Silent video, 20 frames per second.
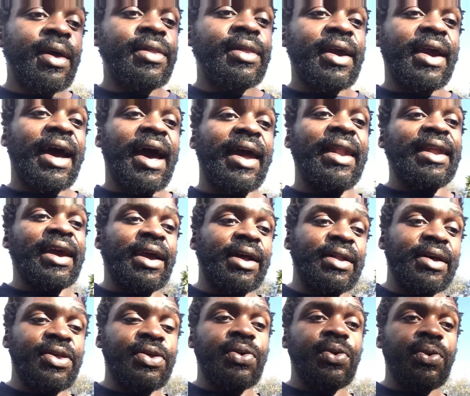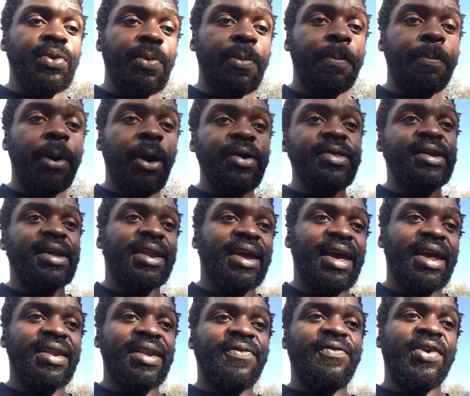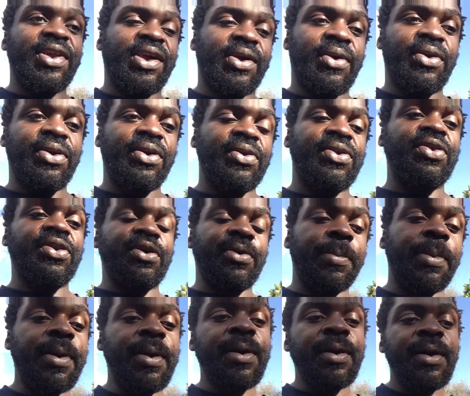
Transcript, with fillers: the guy, Nicholas, who posted in a video on YouTube